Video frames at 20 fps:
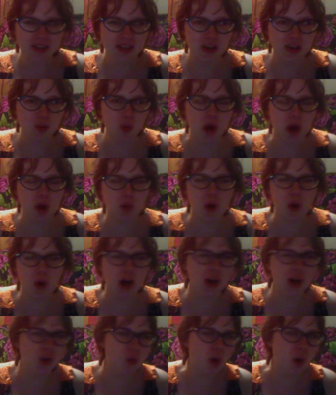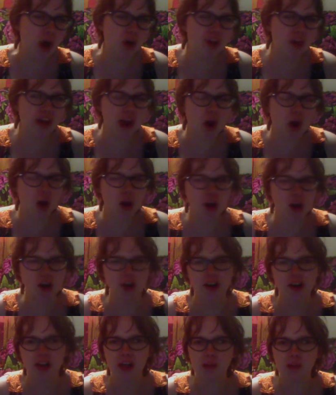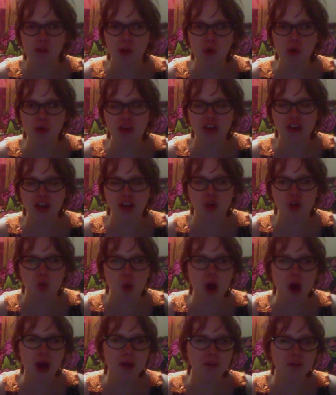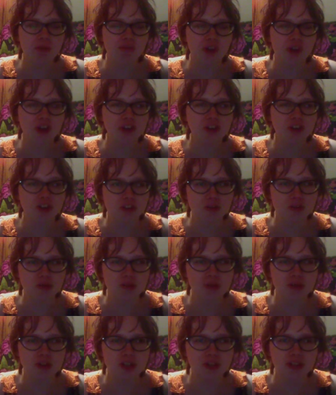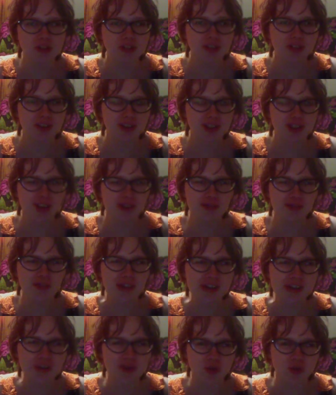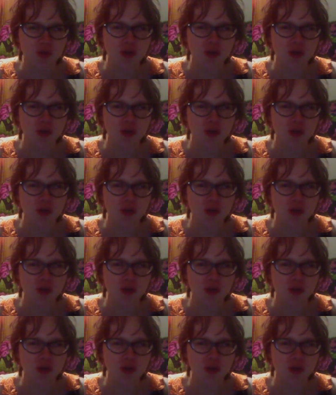what while while they are both uh, crime fighters that fight for